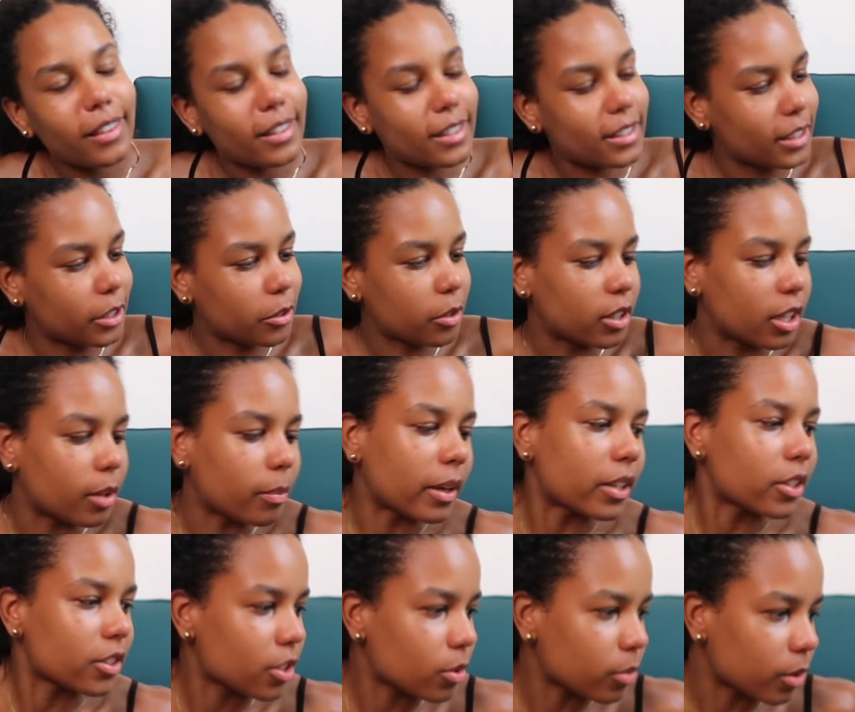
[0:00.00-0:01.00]
this little clip I
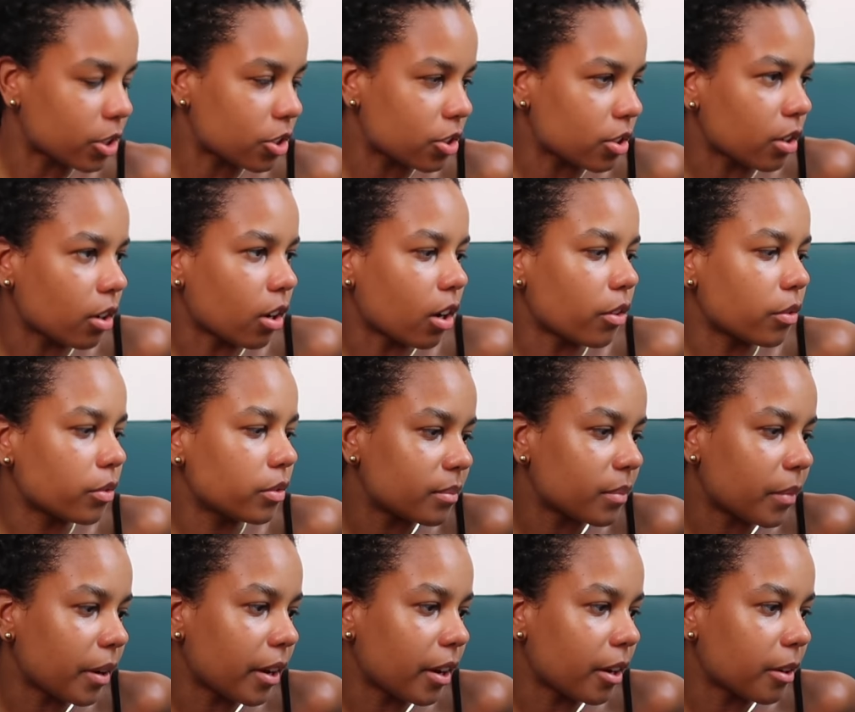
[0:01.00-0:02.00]
just switched it off.
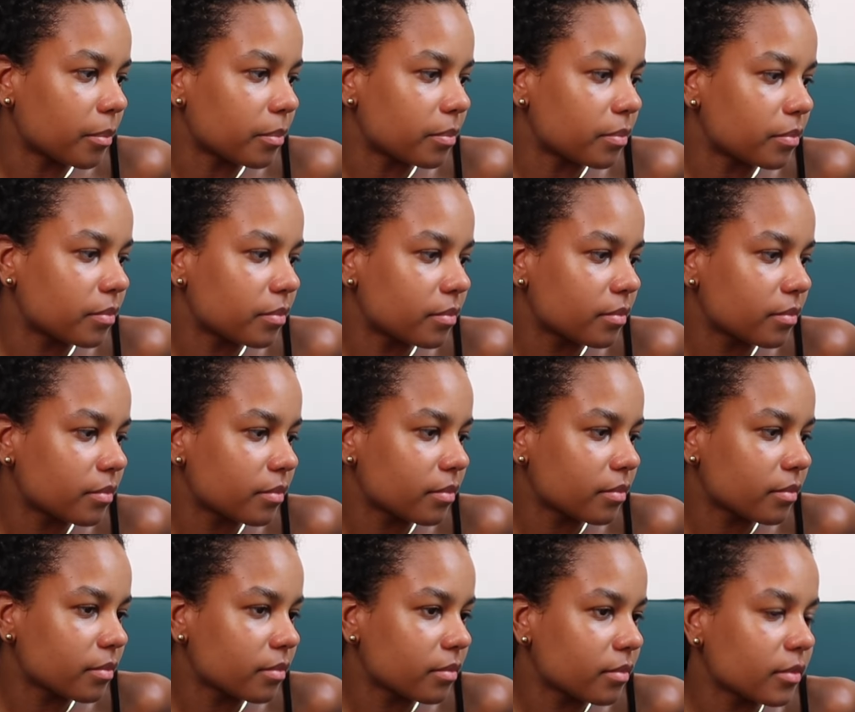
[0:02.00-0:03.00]
But yeah,
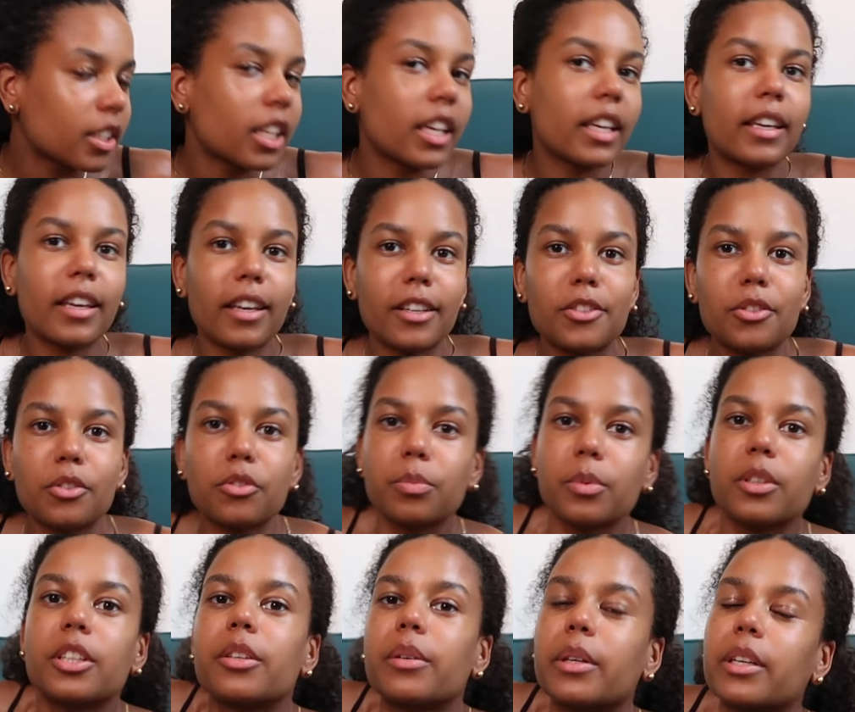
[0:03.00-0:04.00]
in case you've
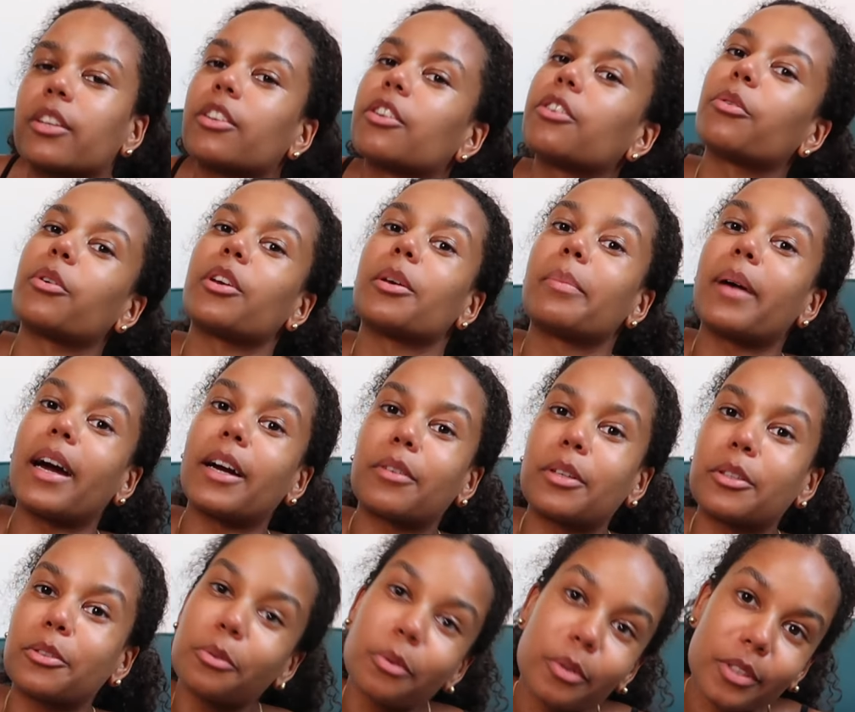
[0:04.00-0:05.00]
been hearing an annoying
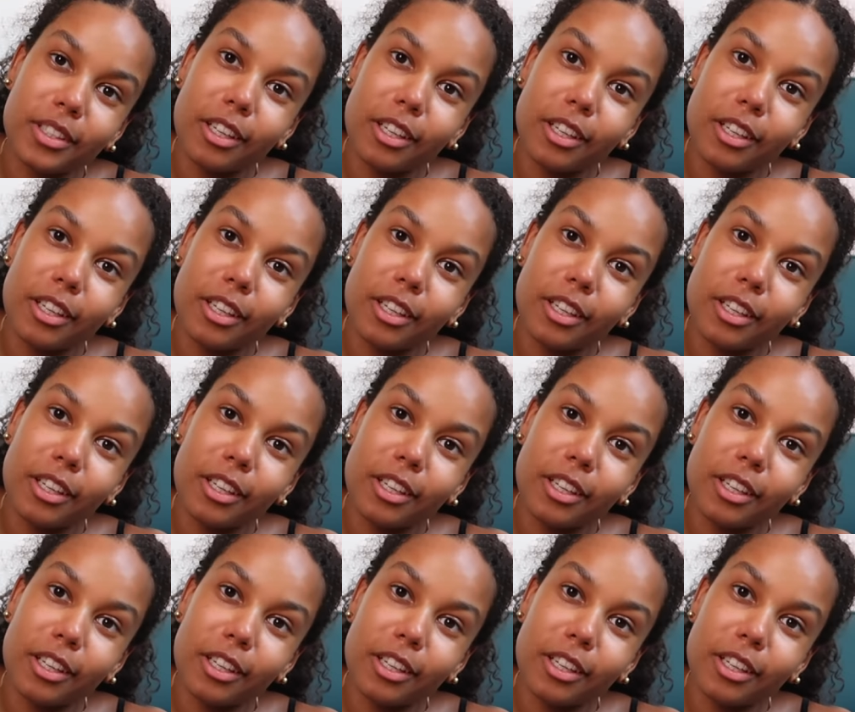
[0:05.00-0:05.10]
background noise